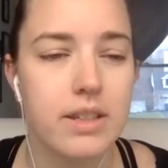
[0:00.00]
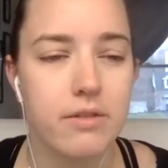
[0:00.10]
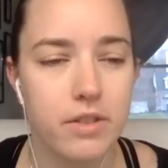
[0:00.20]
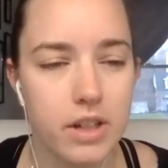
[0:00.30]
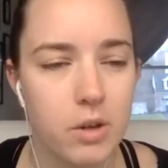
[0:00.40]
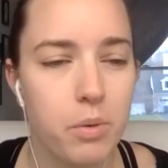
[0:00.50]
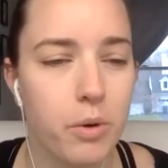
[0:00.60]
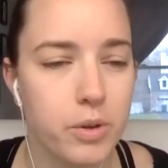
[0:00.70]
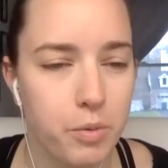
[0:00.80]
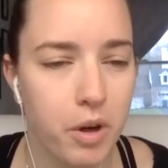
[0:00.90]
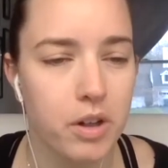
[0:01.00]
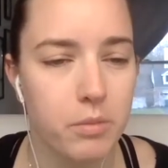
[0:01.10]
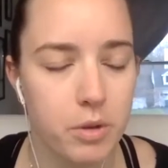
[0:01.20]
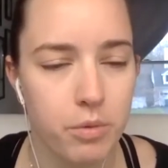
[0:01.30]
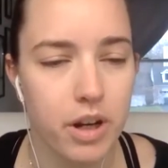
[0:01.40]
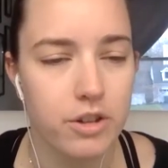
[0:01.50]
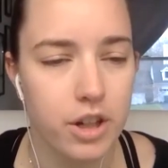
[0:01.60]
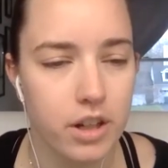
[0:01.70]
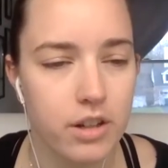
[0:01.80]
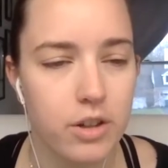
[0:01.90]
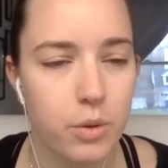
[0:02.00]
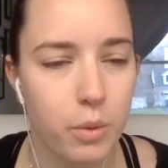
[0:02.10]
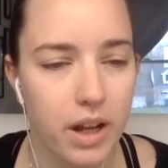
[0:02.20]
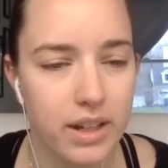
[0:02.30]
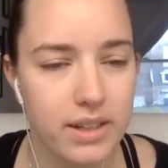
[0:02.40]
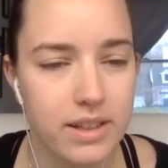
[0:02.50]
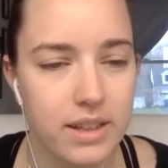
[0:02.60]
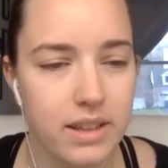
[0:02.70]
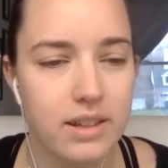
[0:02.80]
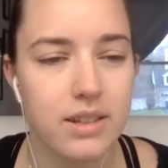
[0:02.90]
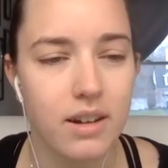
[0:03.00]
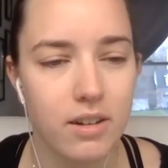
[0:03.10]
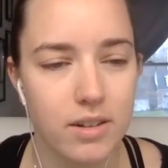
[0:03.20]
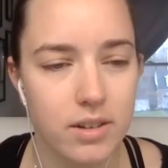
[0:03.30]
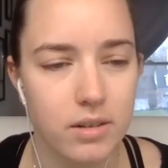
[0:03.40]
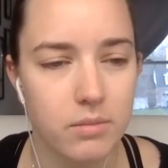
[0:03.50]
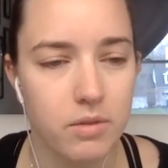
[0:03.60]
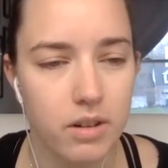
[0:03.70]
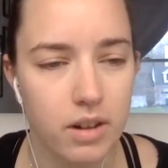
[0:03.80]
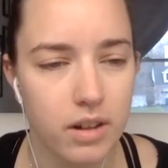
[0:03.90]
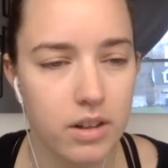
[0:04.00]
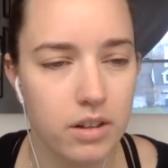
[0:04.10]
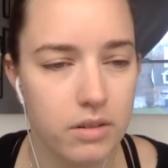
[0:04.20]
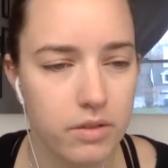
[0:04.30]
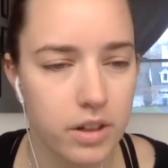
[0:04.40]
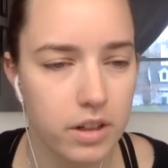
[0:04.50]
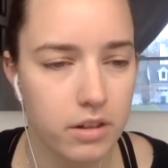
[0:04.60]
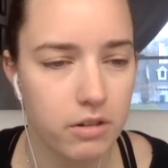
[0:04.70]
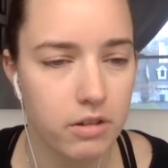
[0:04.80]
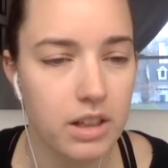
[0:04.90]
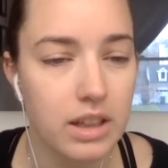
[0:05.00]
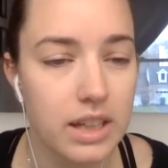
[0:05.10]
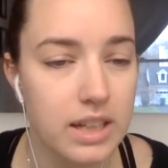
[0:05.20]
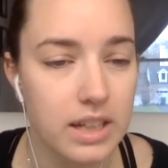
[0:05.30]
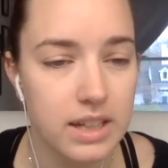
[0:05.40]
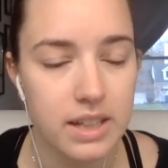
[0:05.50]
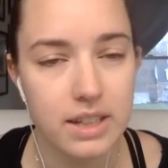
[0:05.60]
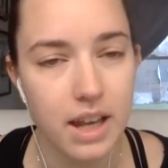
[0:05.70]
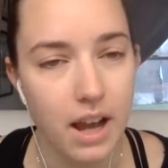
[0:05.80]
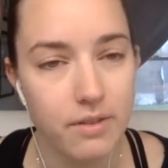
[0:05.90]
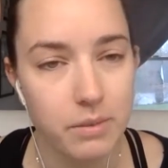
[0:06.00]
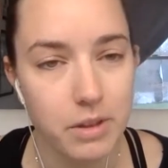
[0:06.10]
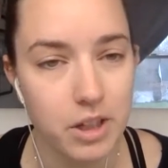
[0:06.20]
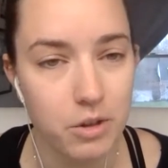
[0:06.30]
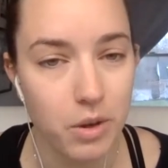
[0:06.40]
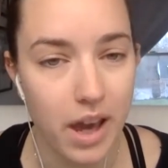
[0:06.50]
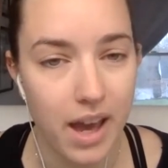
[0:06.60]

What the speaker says: severe postpartum depression twice. That's awesome. Good for you. Linda says hi from the UK.